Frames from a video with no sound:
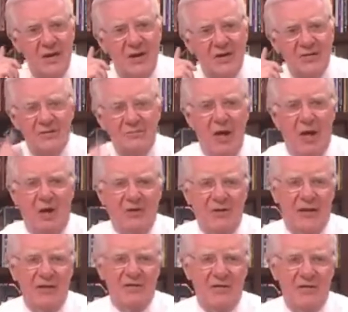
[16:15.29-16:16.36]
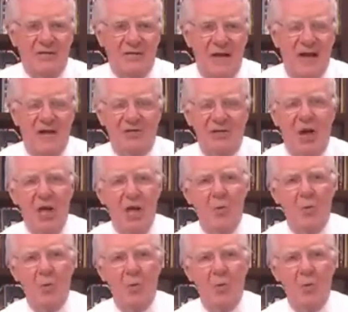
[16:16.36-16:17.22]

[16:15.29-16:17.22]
hear, smell, taste, and touch.